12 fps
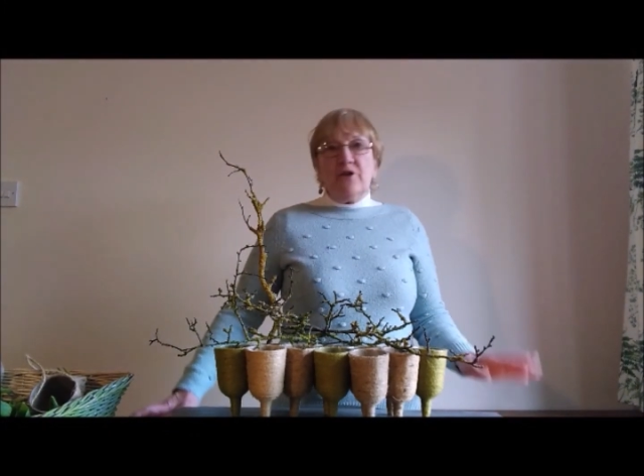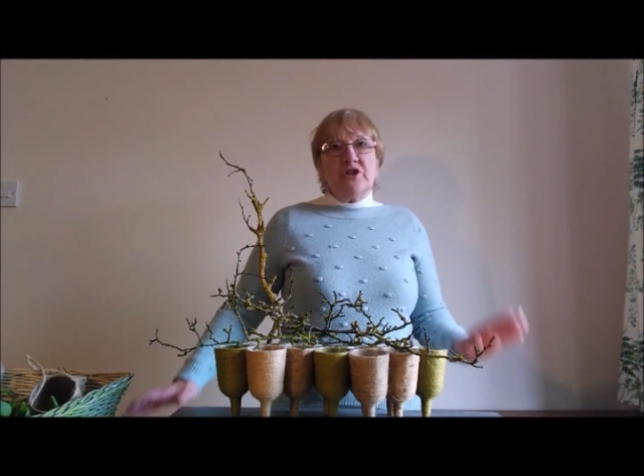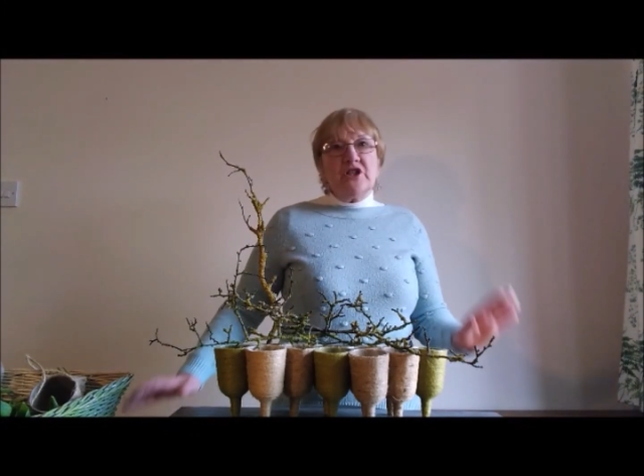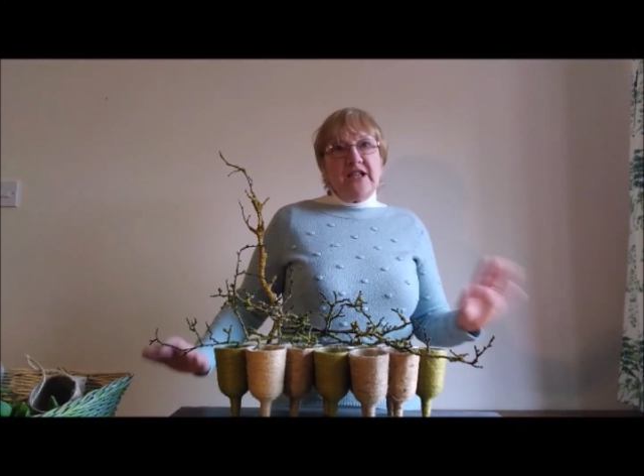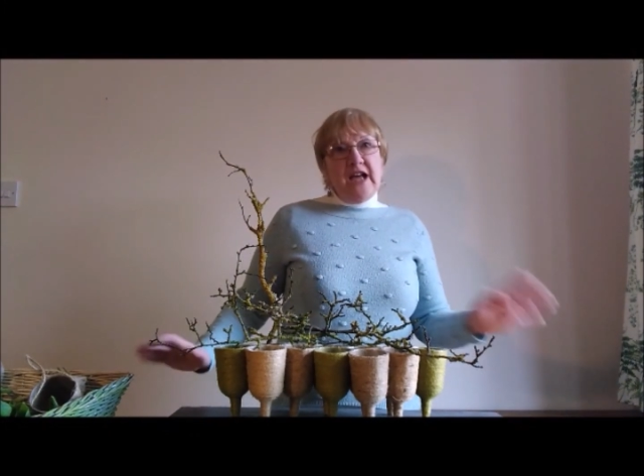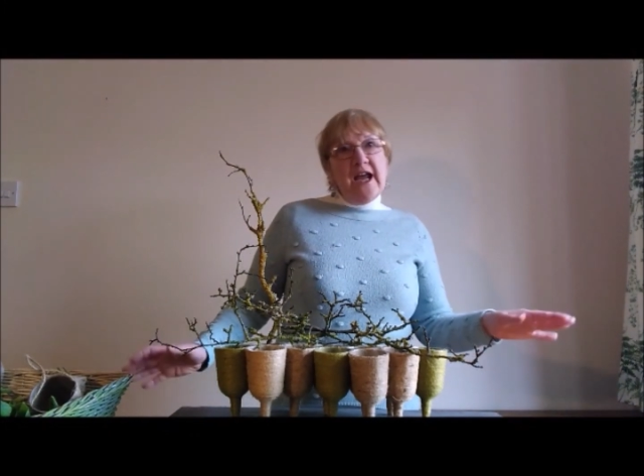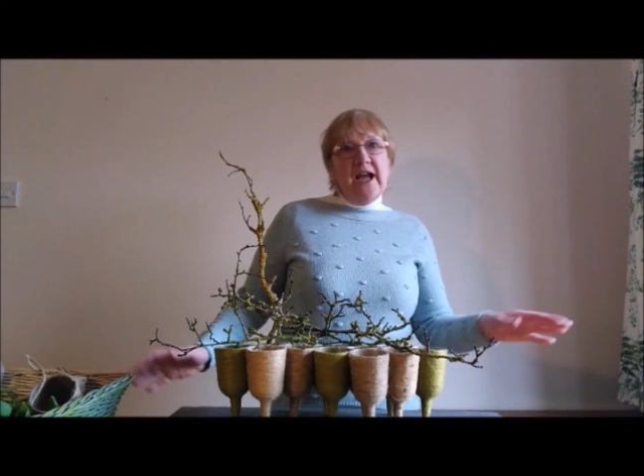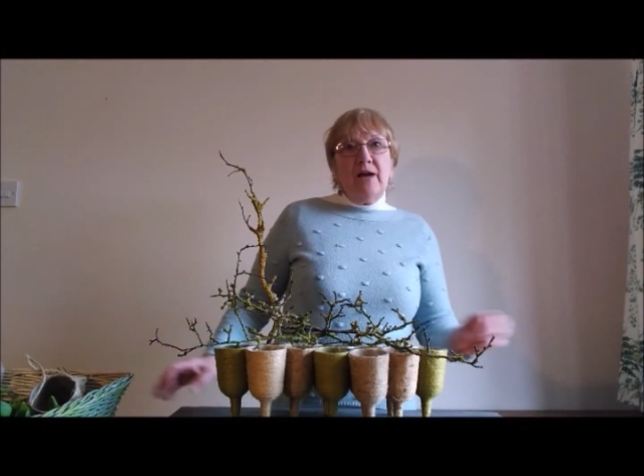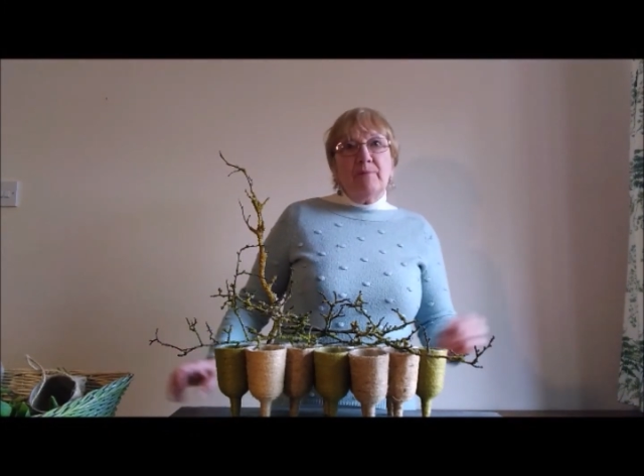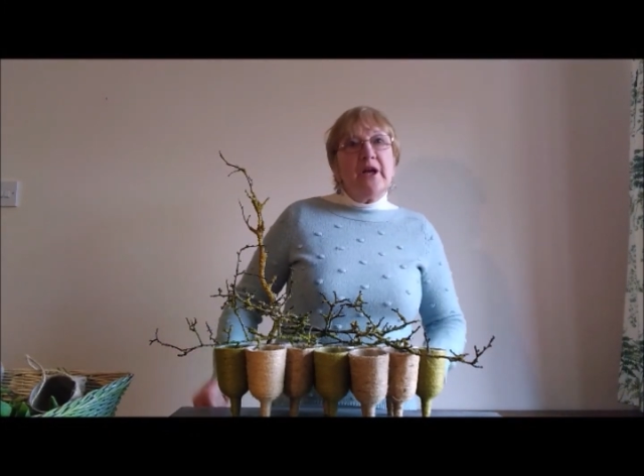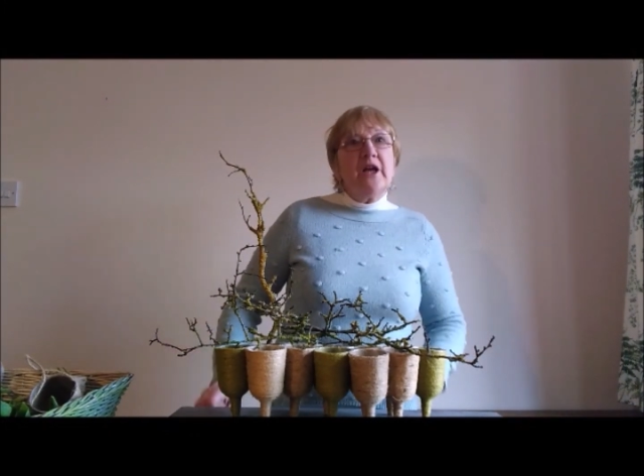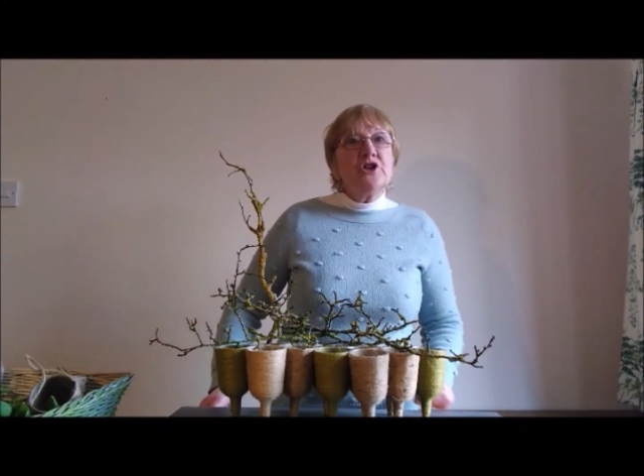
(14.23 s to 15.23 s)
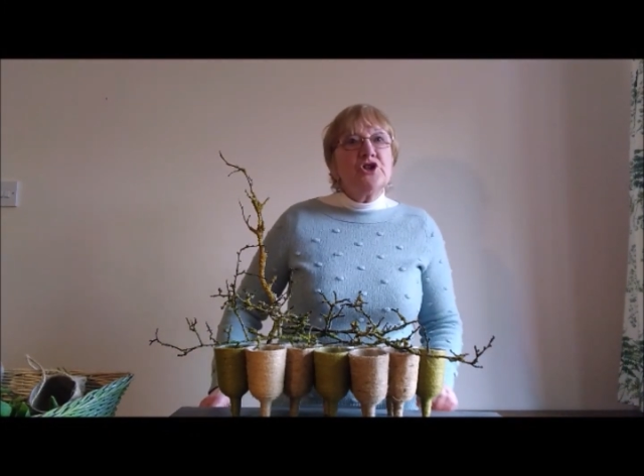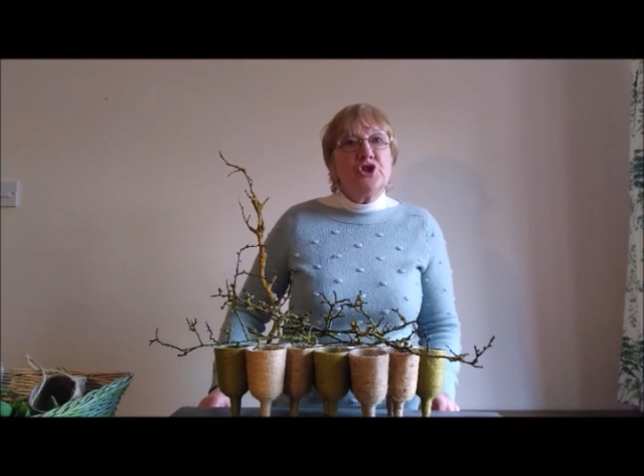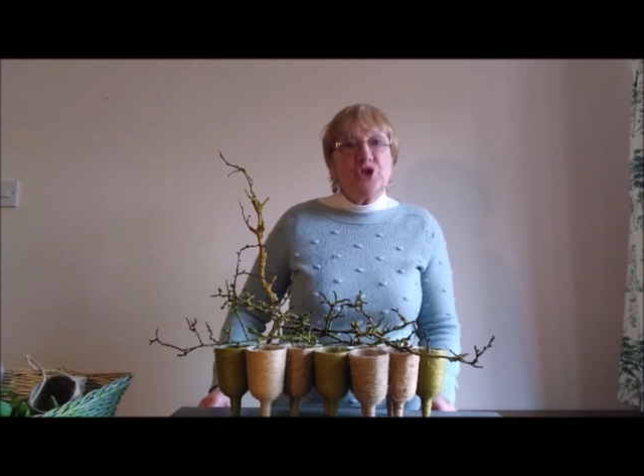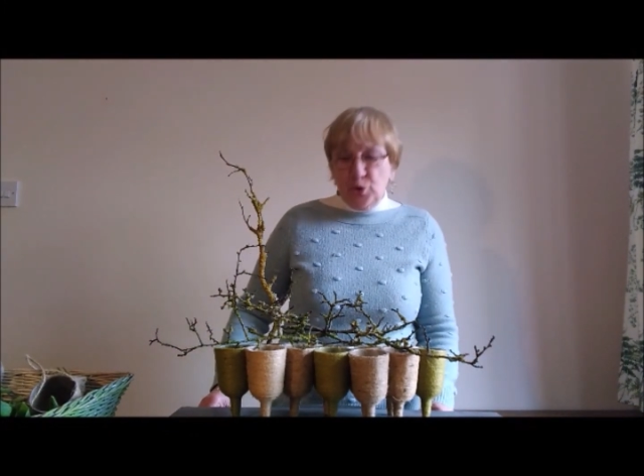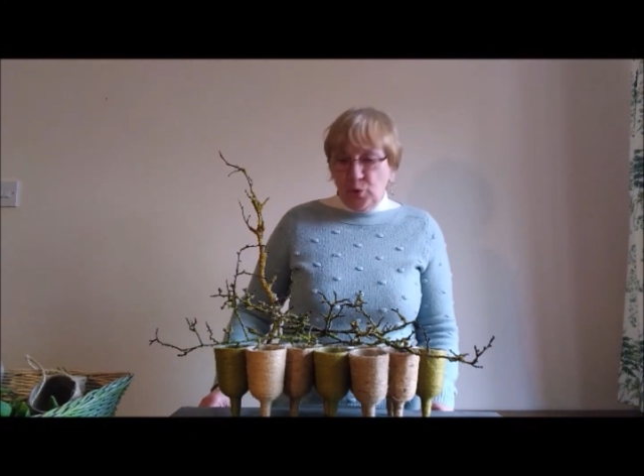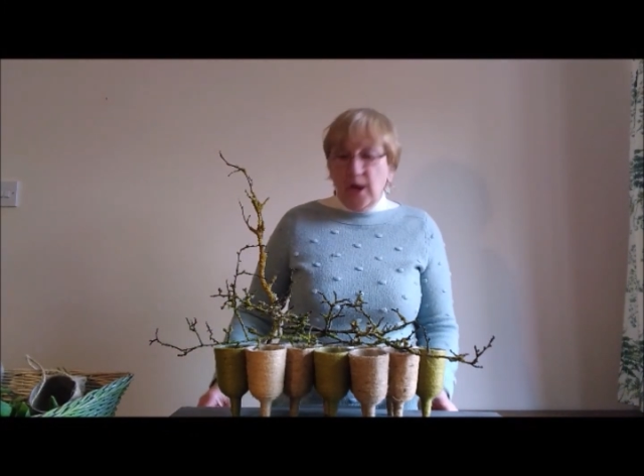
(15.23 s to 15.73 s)
so today I'm going to
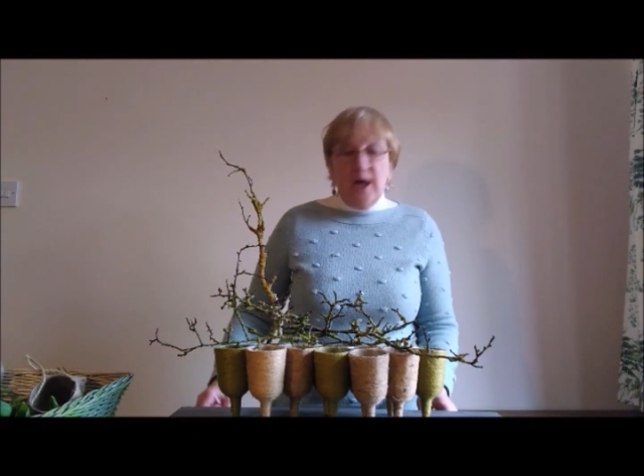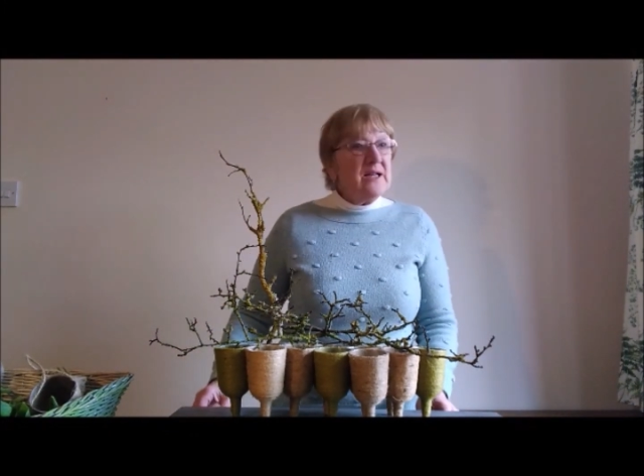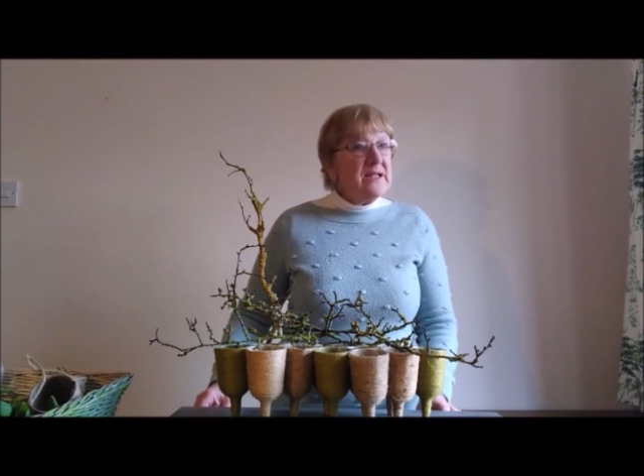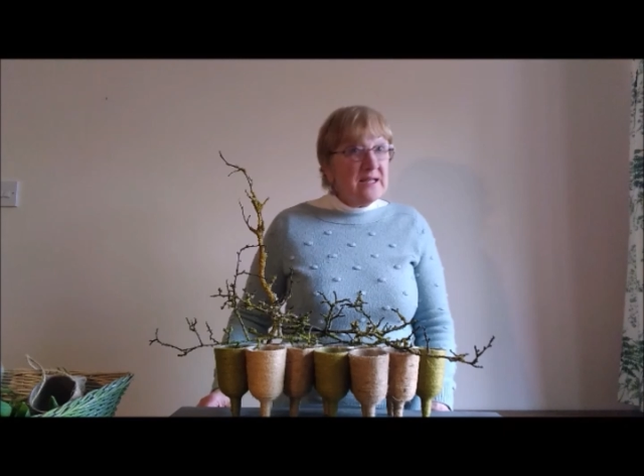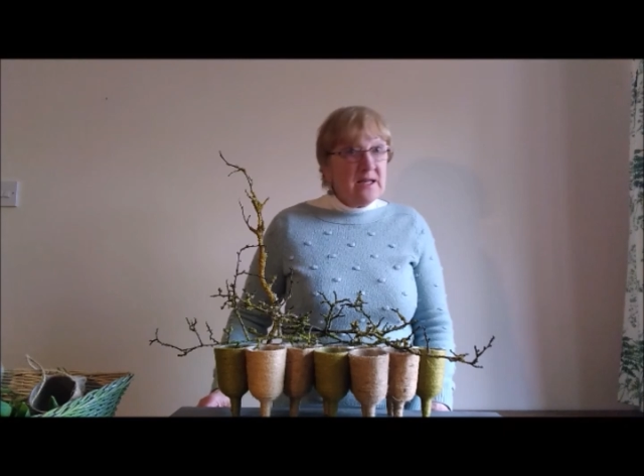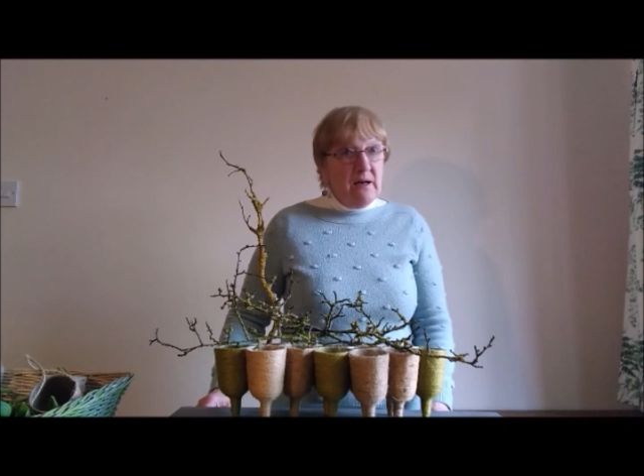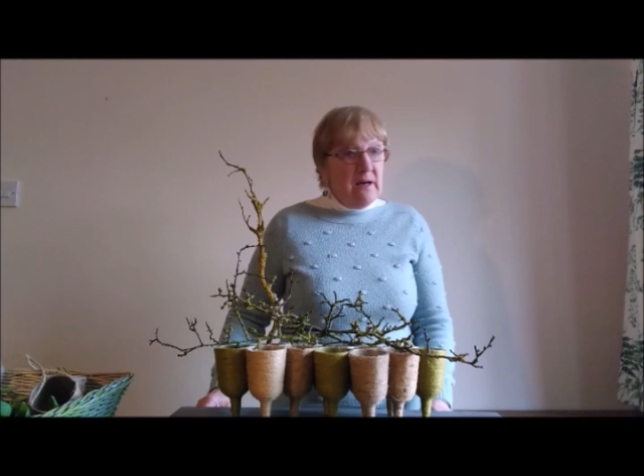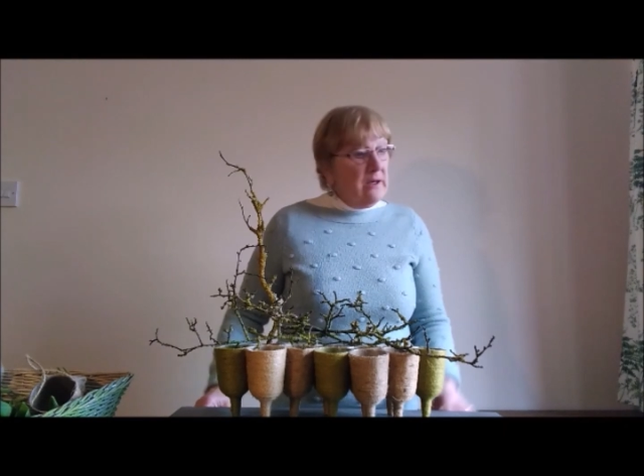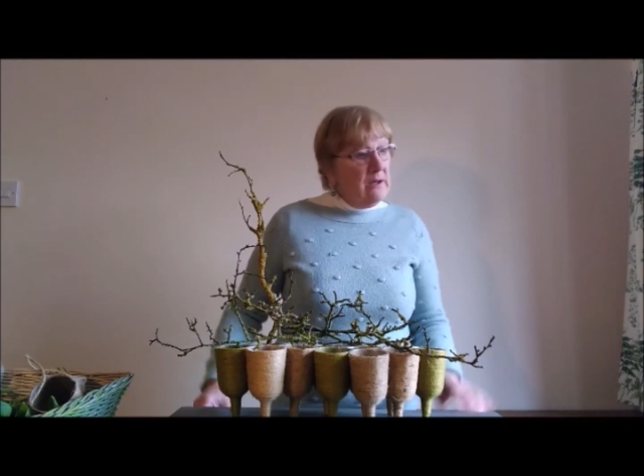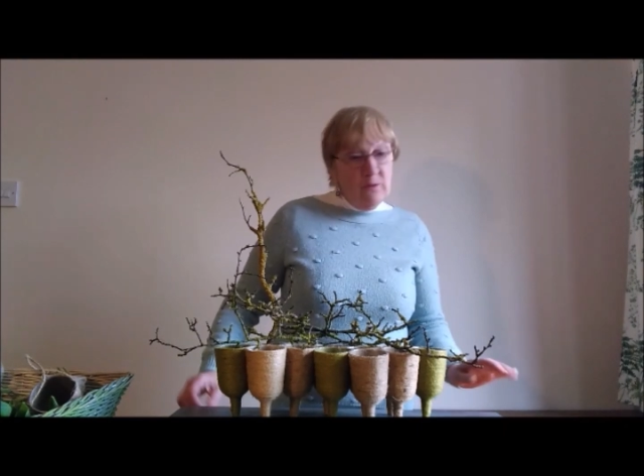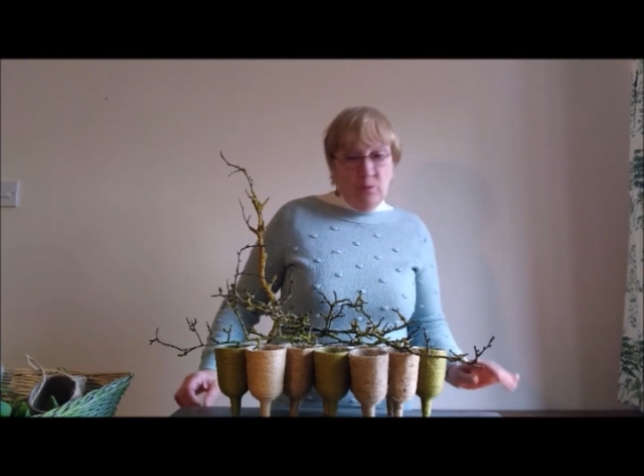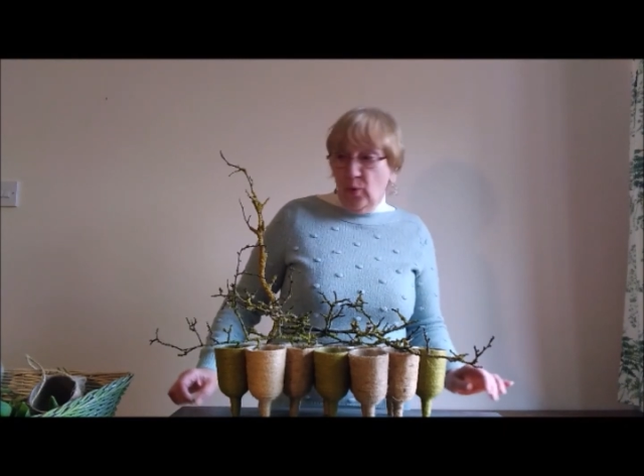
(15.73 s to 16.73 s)
do a design